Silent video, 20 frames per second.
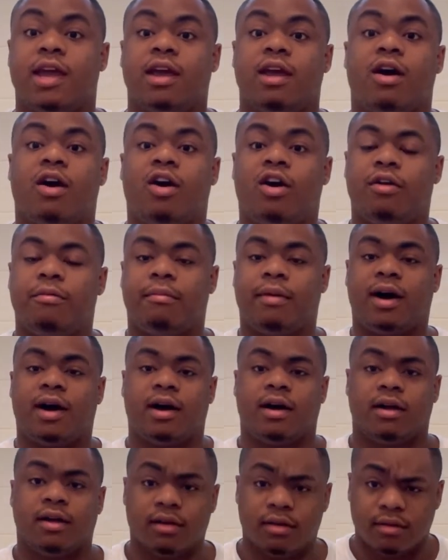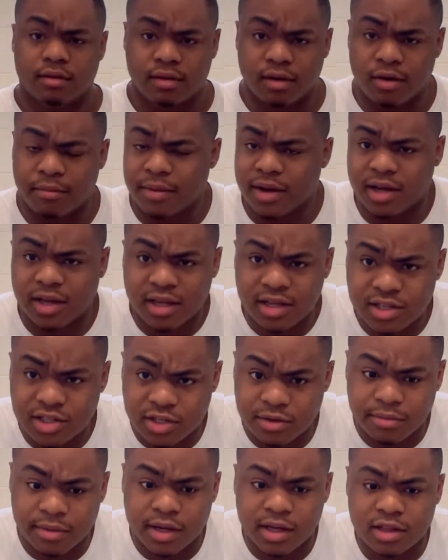on my
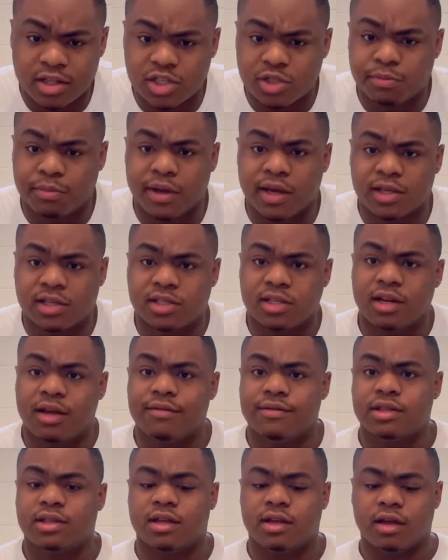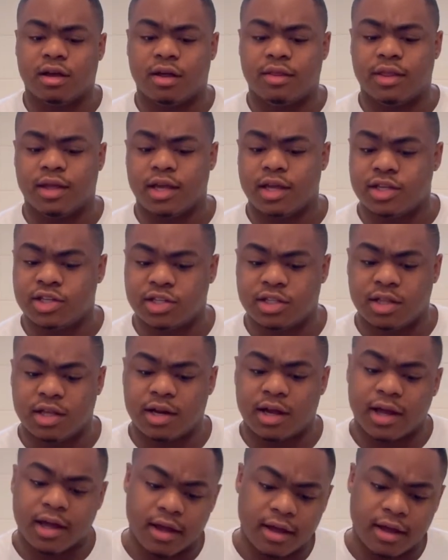engine, man. The specs and everything on the engine that I'm